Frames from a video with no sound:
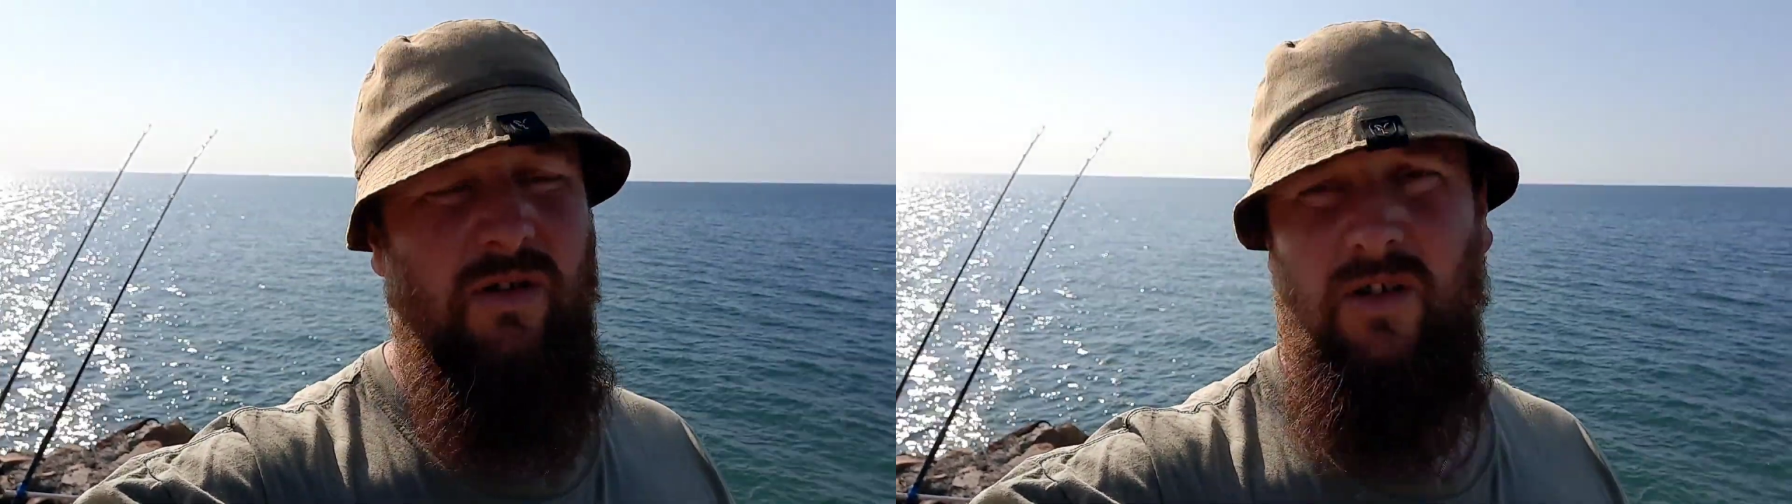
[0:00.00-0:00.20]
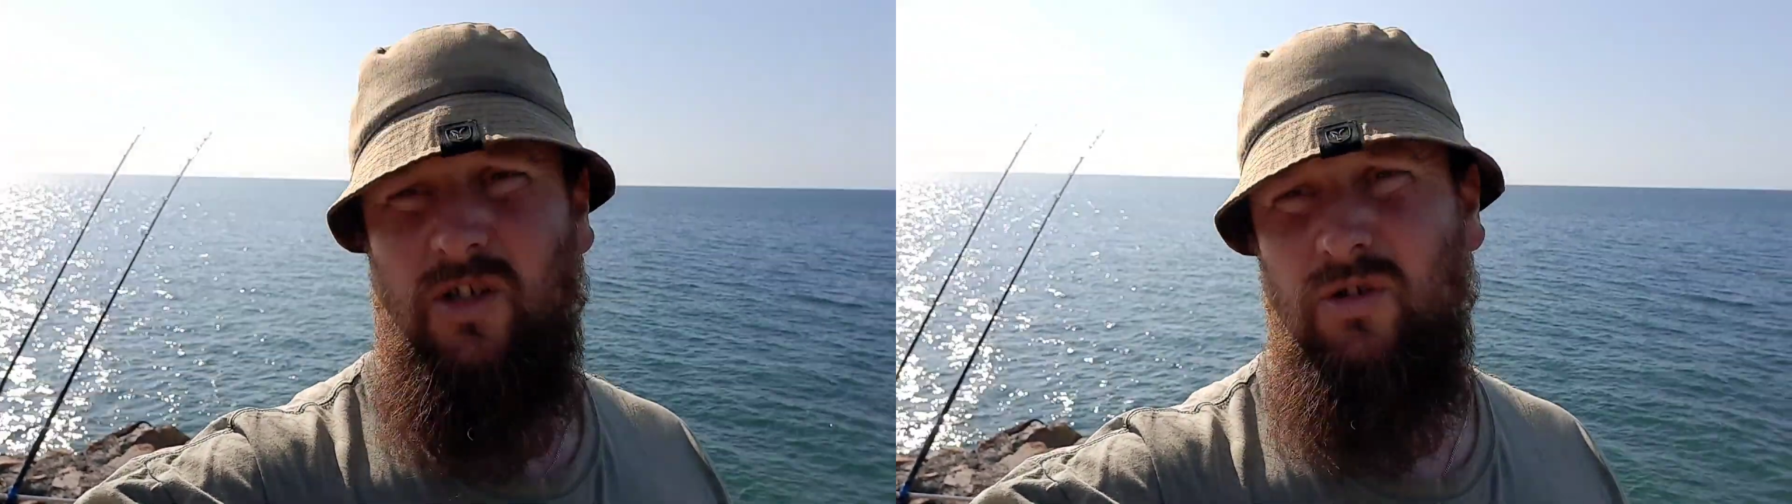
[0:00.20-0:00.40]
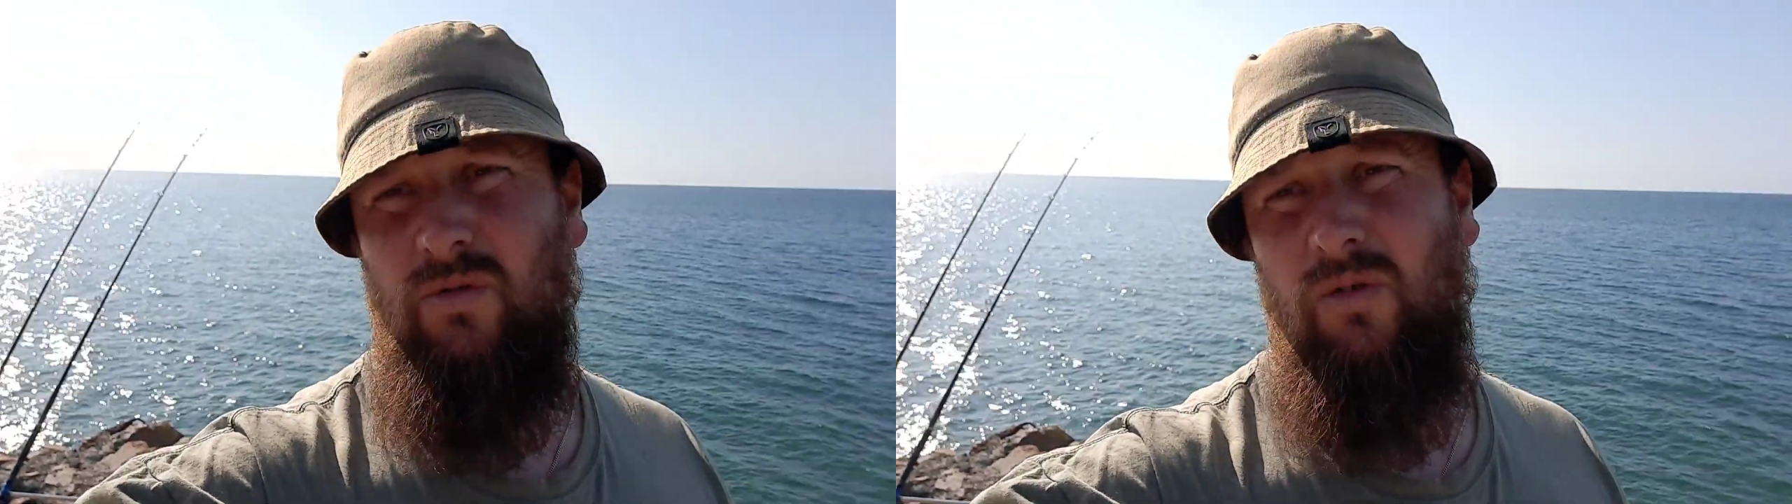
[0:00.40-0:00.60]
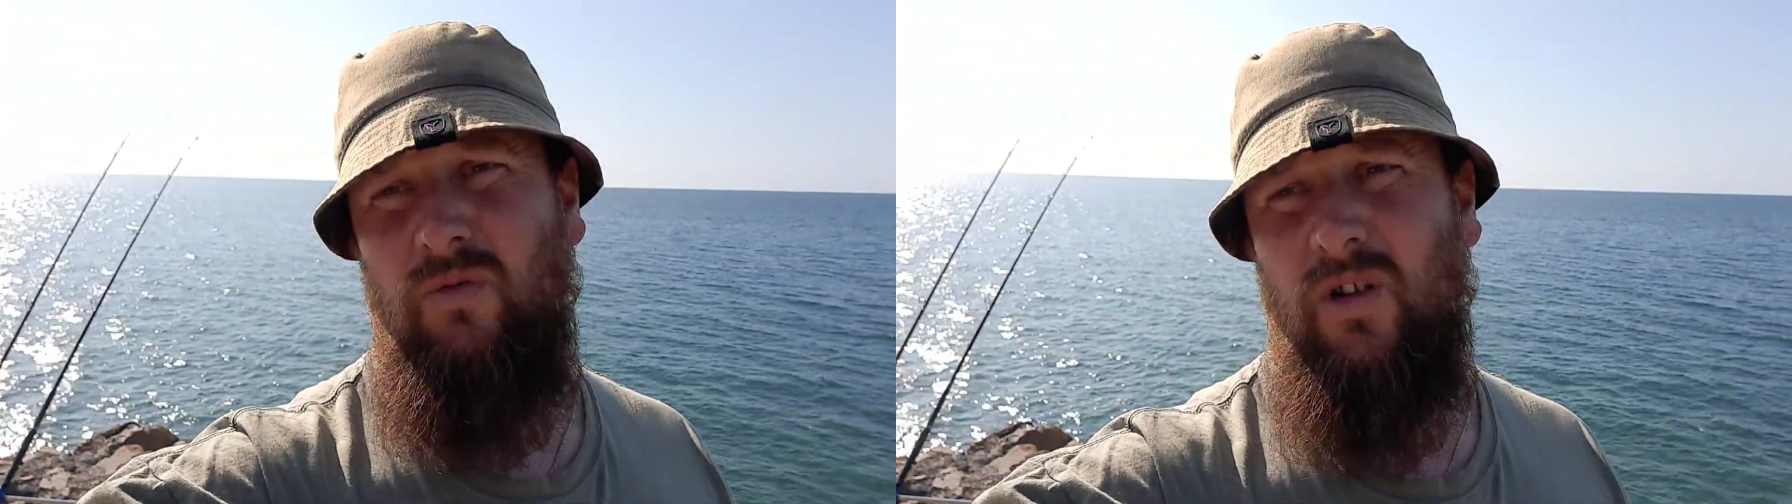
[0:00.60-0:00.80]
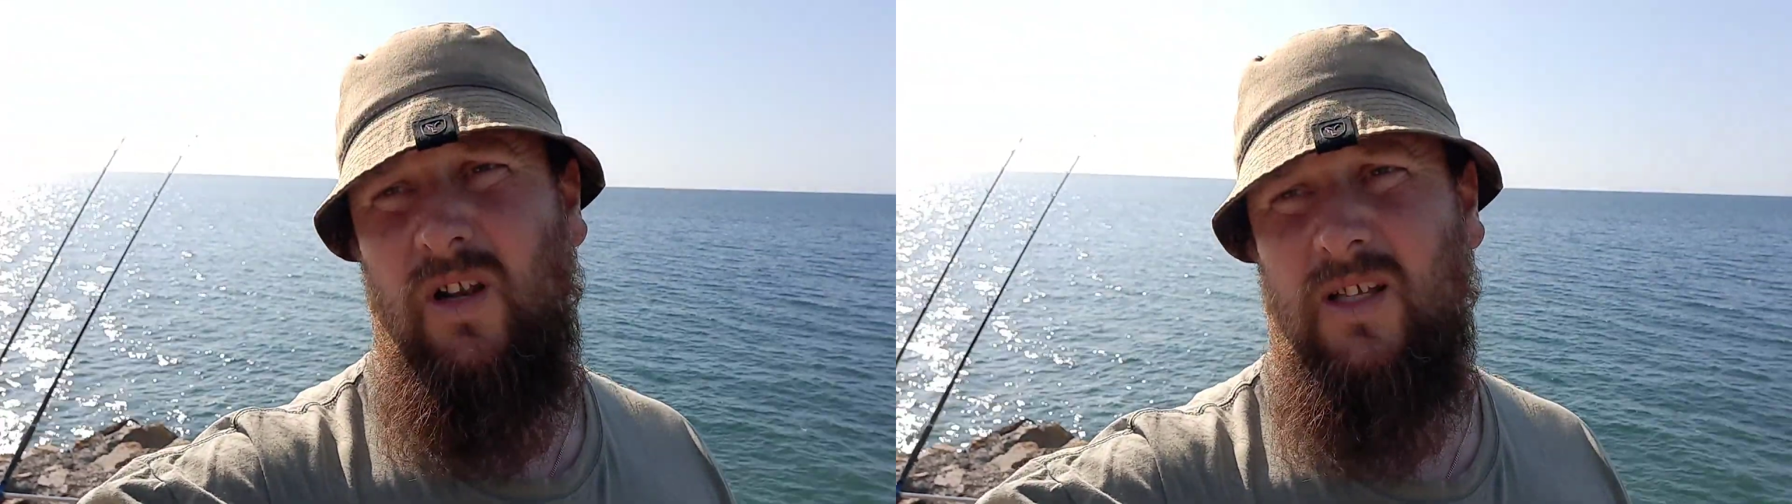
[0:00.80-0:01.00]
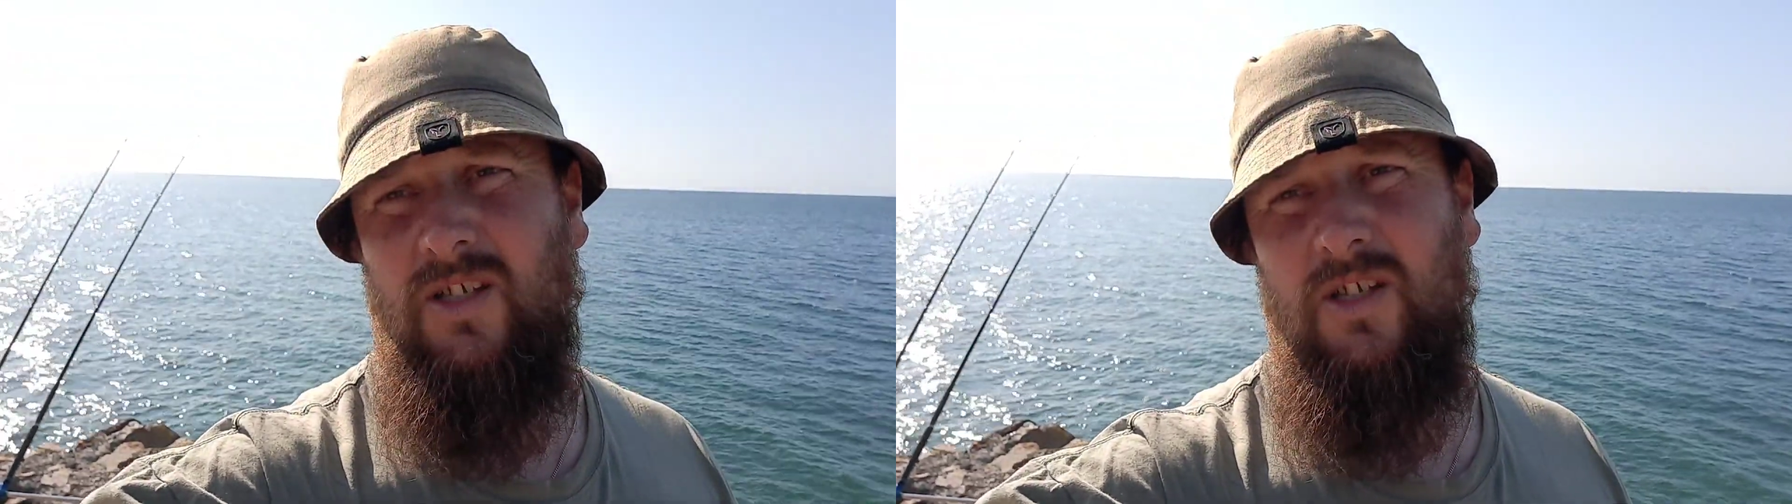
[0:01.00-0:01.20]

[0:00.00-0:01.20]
There's 2 local lads